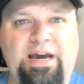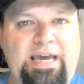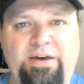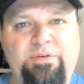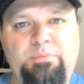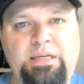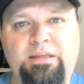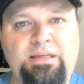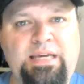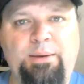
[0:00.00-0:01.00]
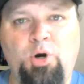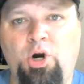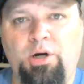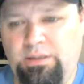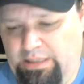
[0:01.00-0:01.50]
I haven't been in the game
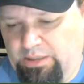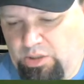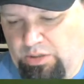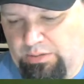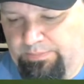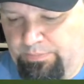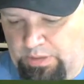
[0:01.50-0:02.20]
hardly at all.